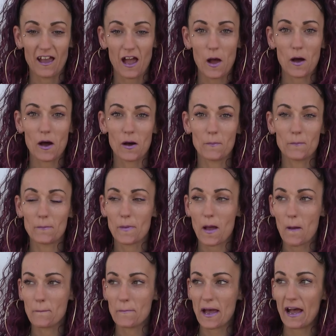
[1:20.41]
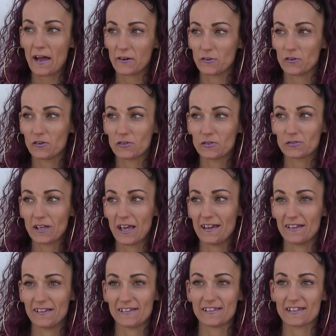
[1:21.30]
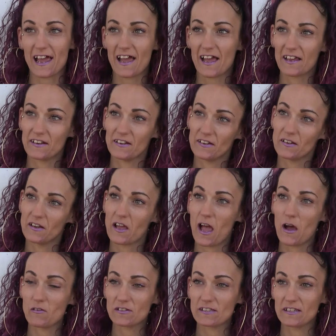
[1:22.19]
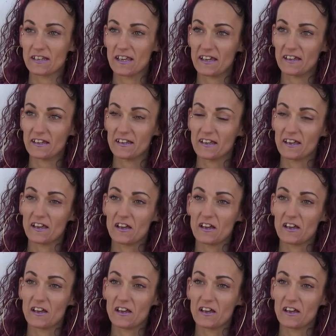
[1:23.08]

a, a battle, and I had a I was in a